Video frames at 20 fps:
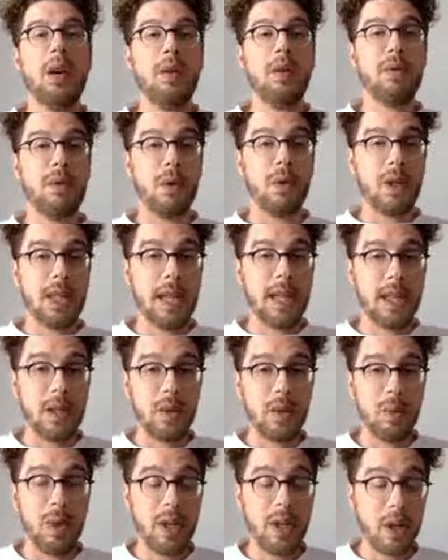For
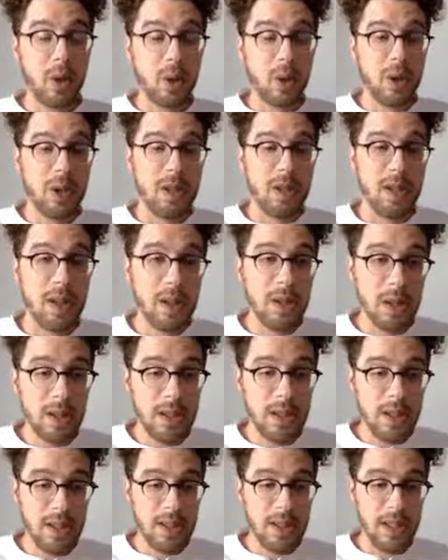that, we
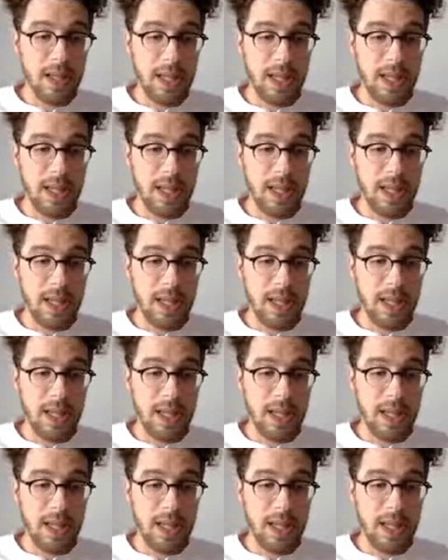conducted